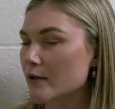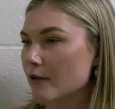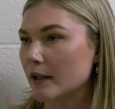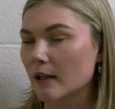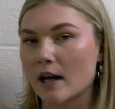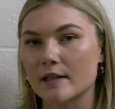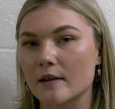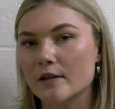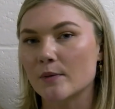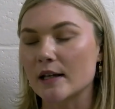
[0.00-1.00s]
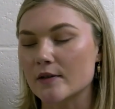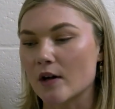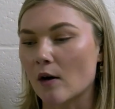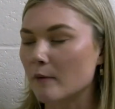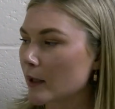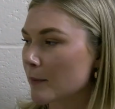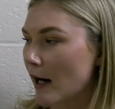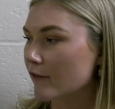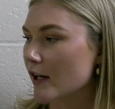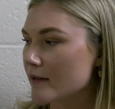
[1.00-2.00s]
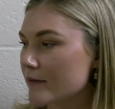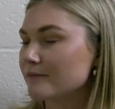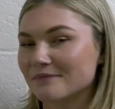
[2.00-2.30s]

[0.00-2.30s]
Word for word: was really locked in this week, so I'm really proud of us.